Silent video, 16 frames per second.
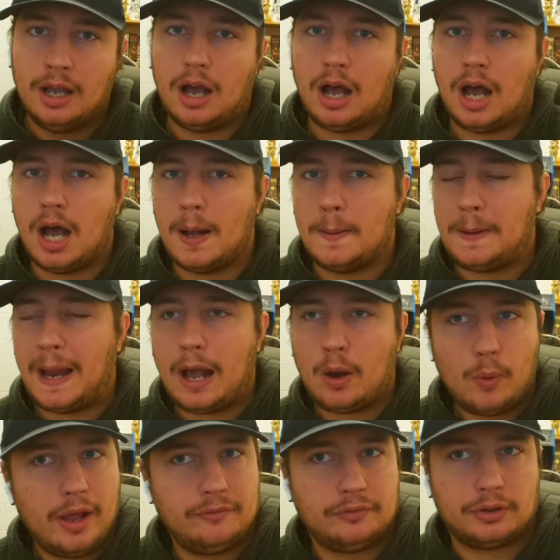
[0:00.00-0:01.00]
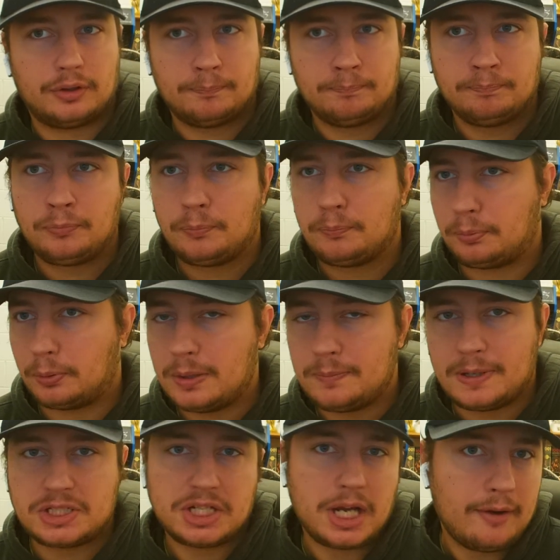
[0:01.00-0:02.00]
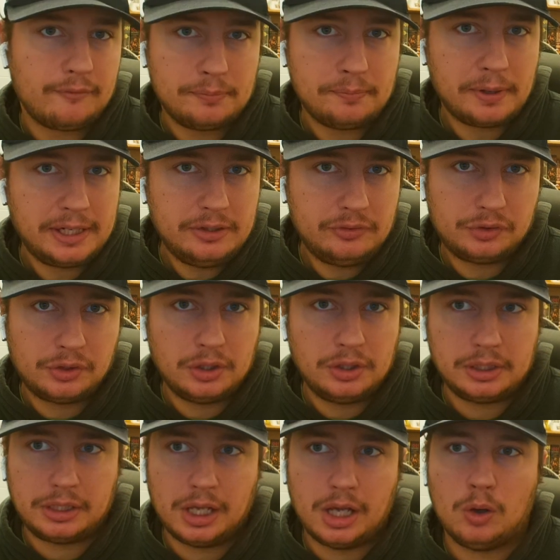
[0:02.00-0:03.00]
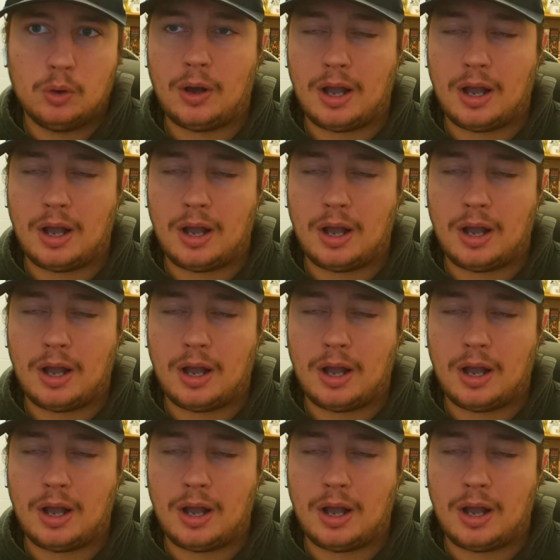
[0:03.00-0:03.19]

However, pretty much everybody's good to go.